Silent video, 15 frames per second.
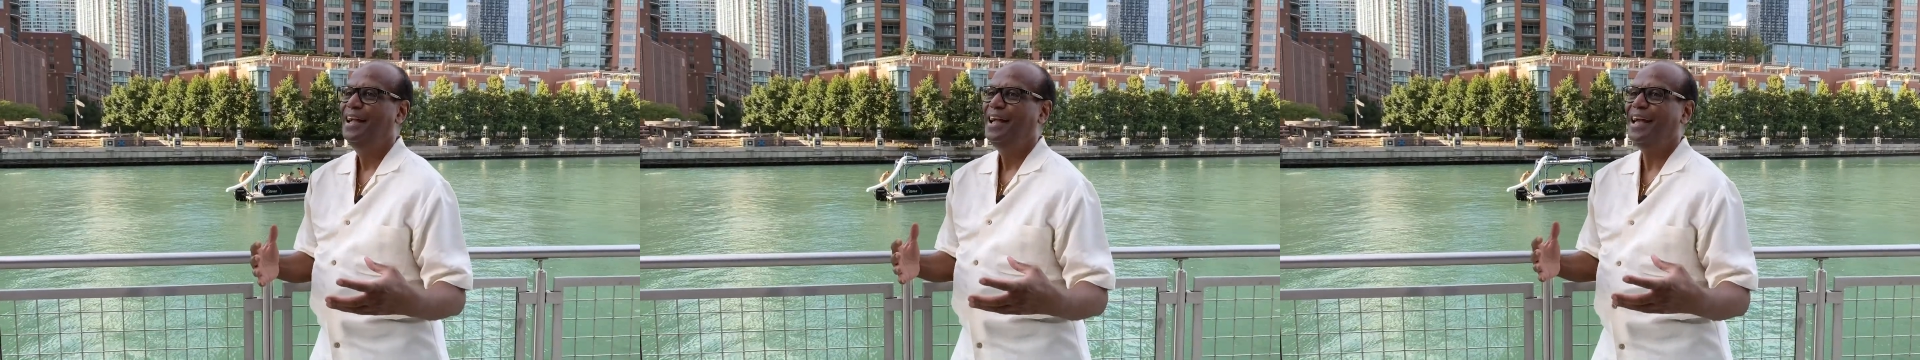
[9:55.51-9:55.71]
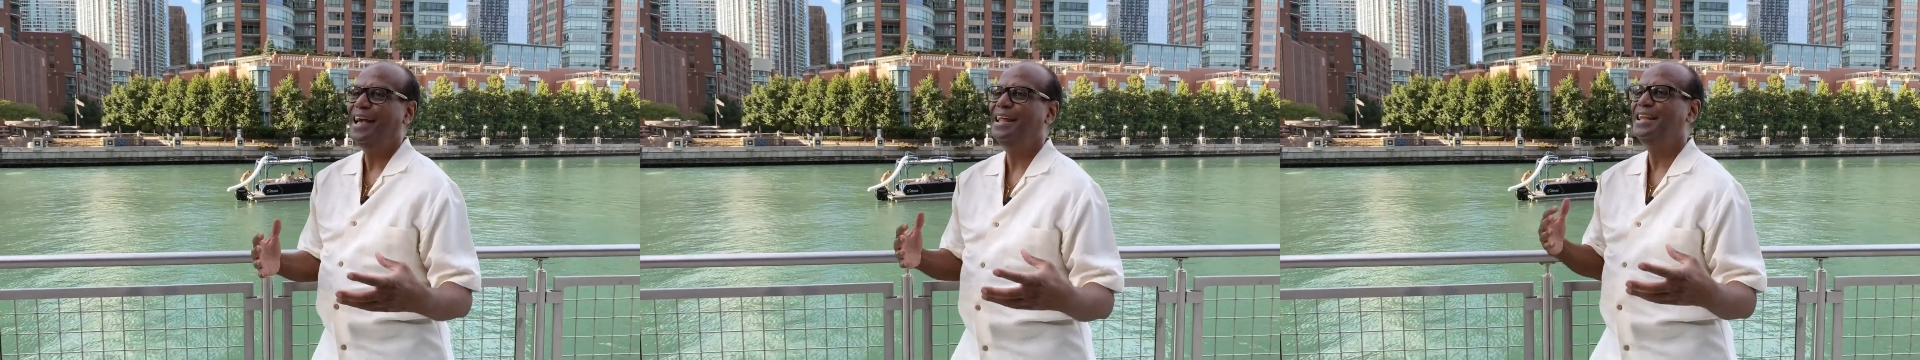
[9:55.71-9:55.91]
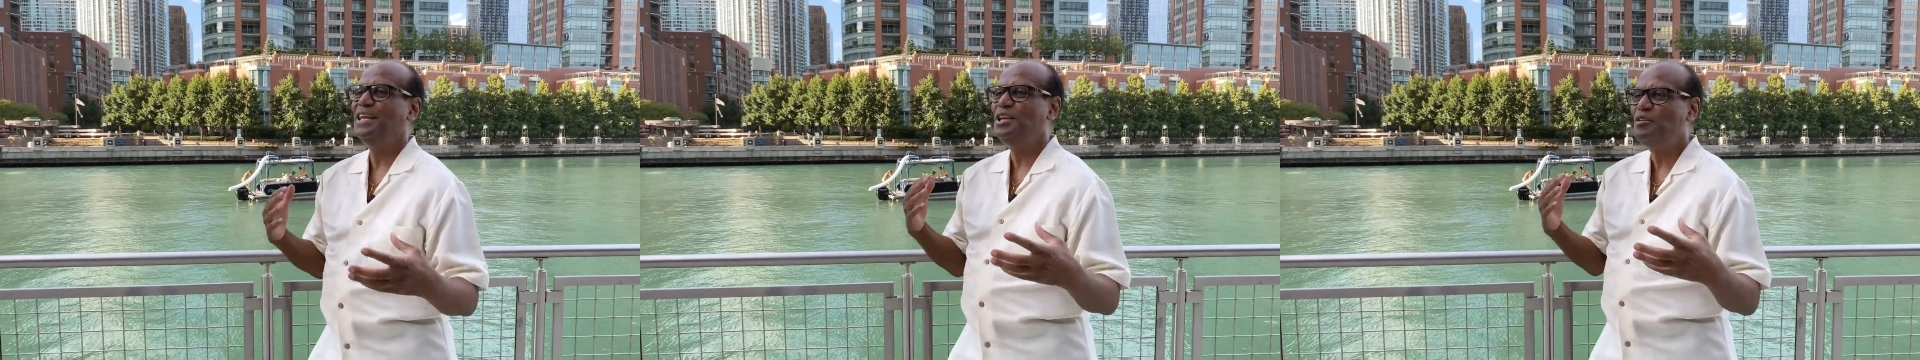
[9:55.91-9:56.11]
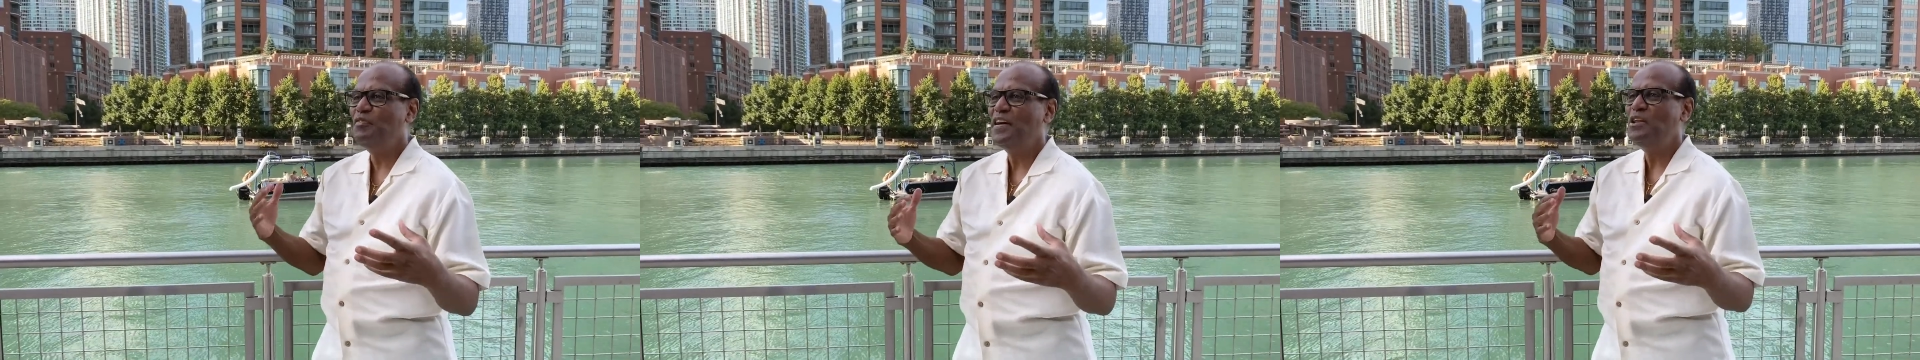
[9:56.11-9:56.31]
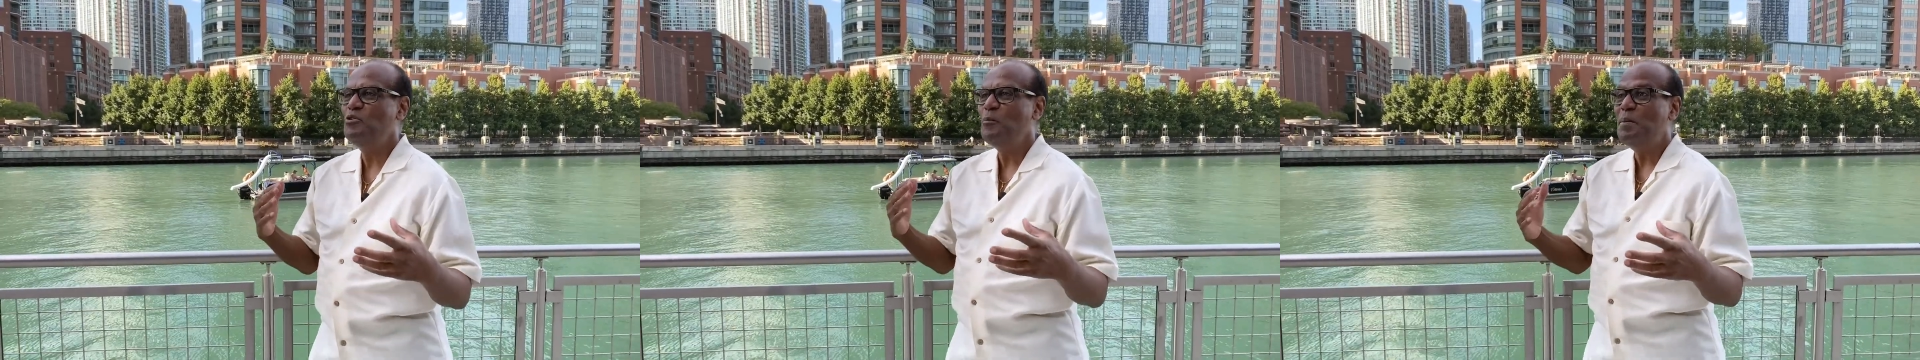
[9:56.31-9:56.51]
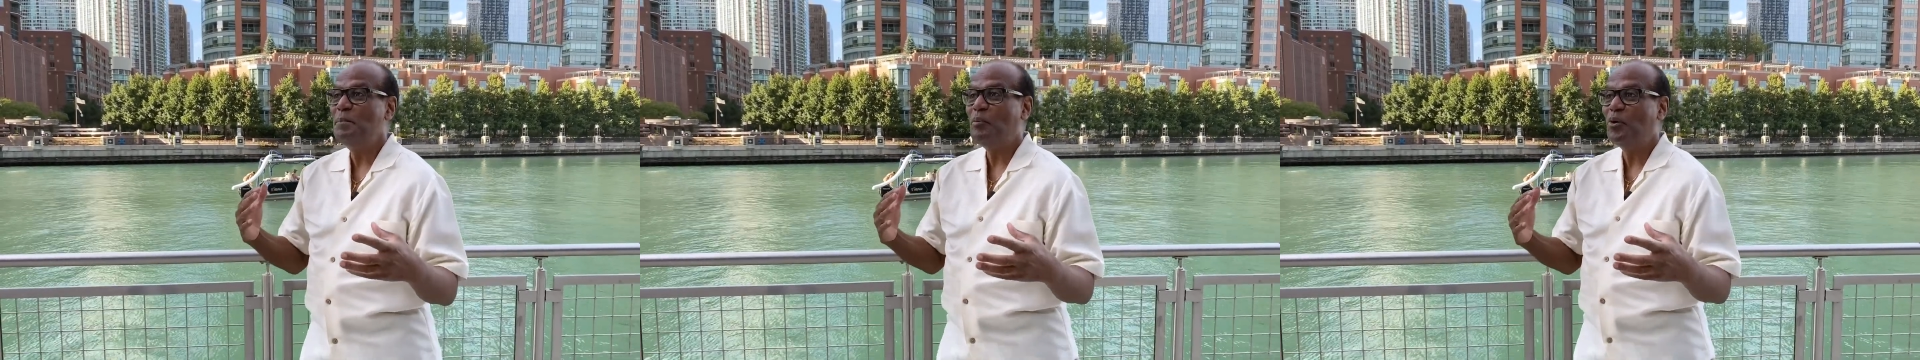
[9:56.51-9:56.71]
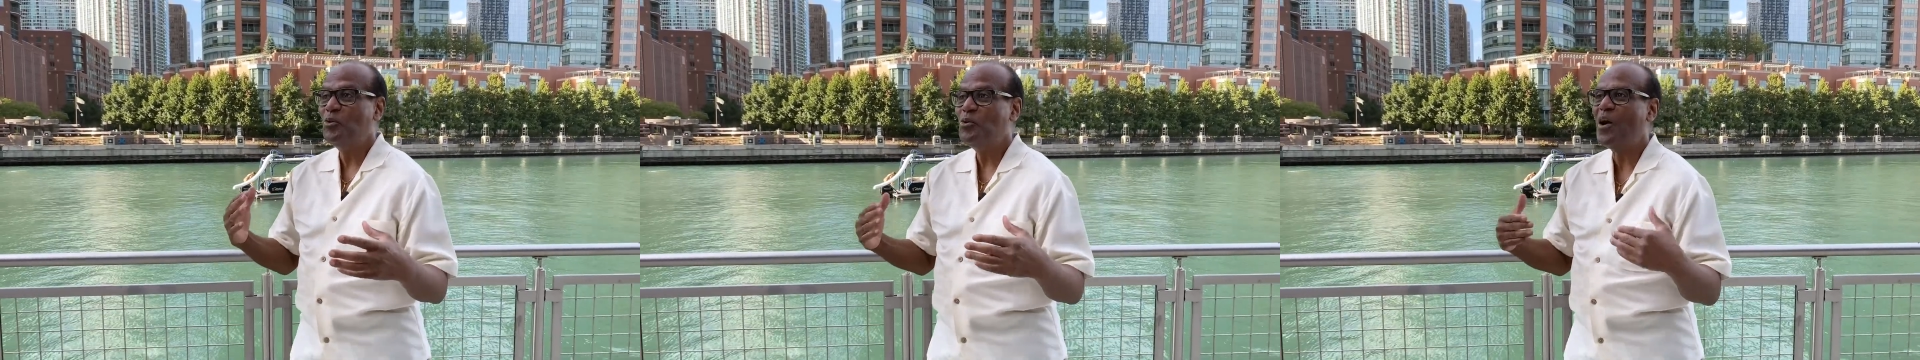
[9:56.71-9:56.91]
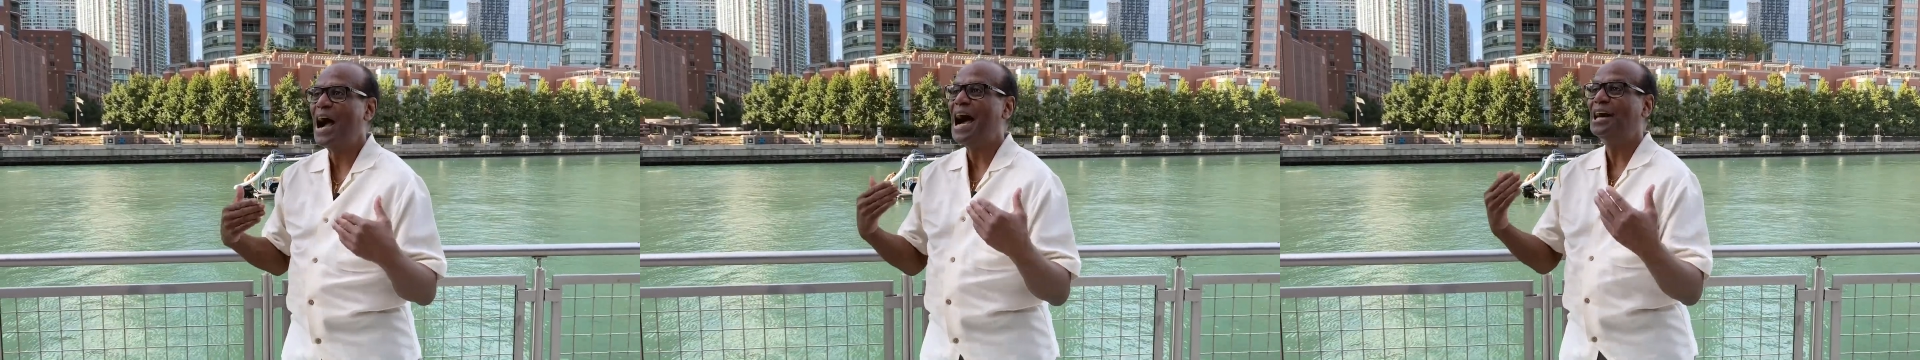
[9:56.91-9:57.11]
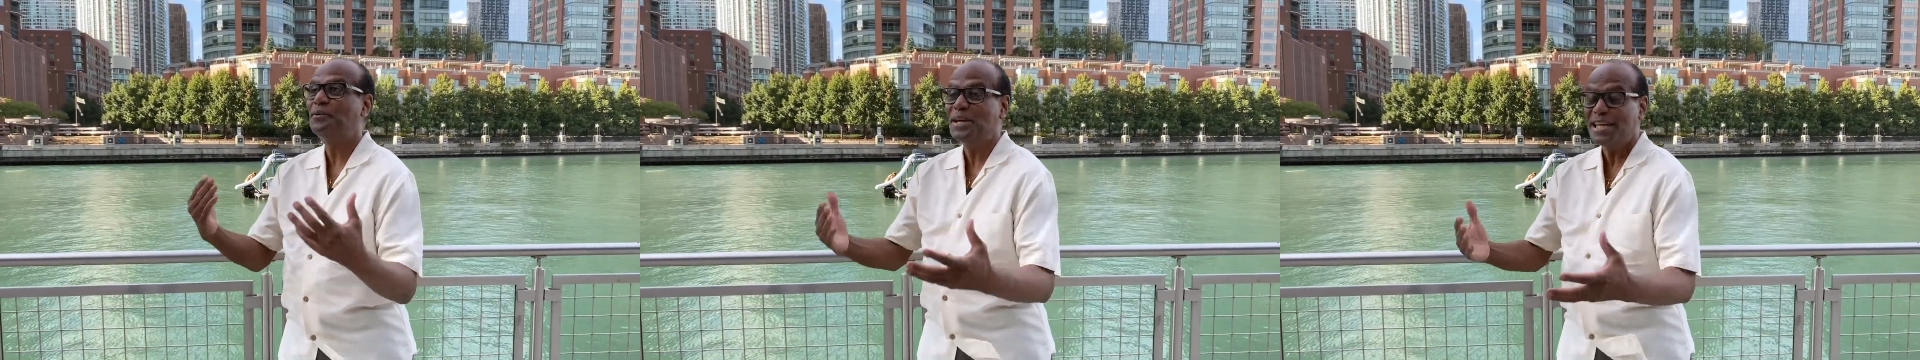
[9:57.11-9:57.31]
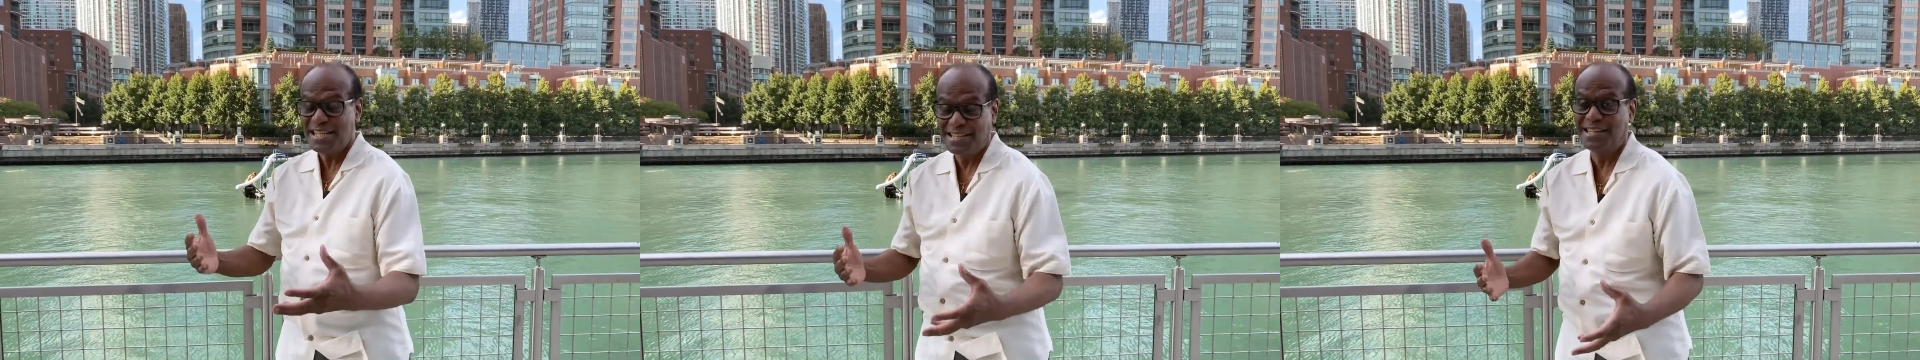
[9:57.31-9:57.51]
and even the people who
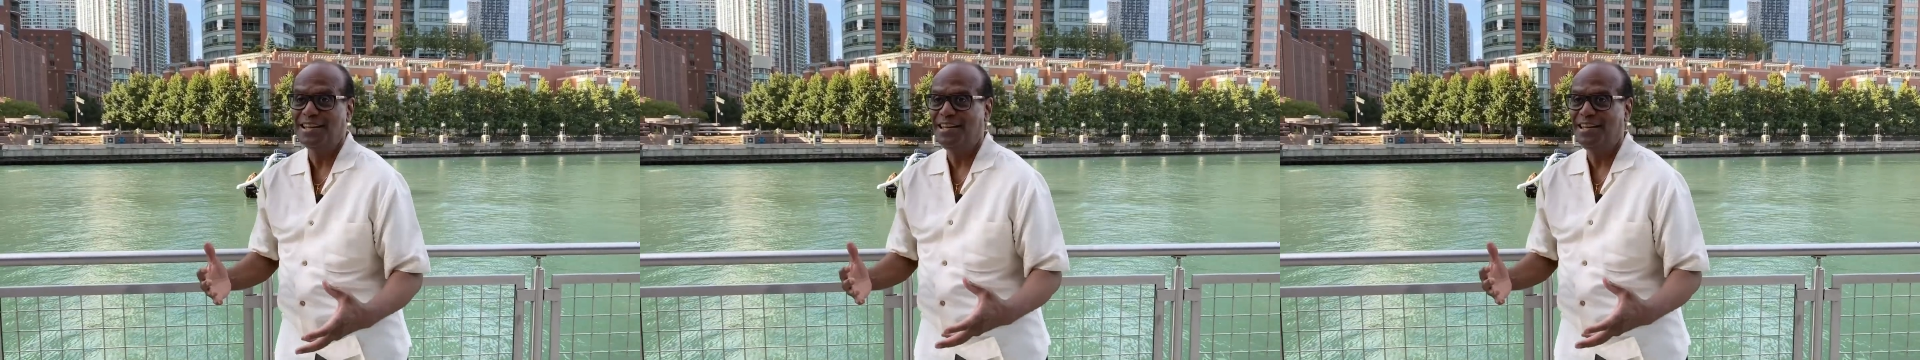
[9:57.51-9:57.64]
arrested